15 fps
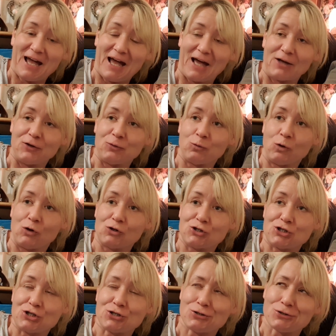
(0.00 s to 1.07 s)
and
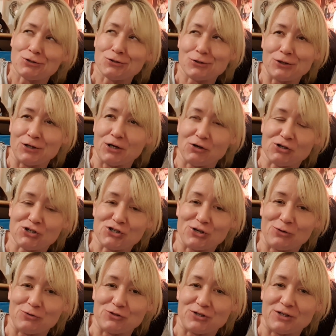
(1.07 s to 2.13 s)
watch Young
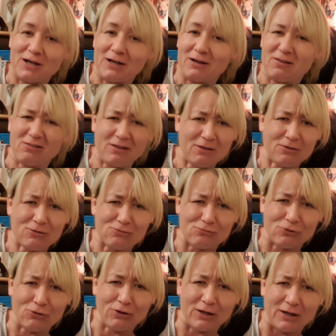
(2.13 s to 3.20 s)
Sheldon and I think The
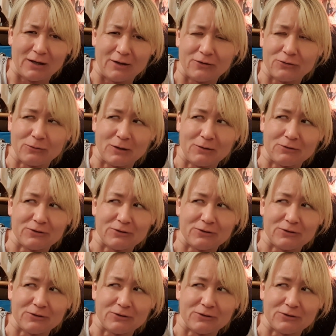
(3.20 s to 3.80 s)
Rookie as well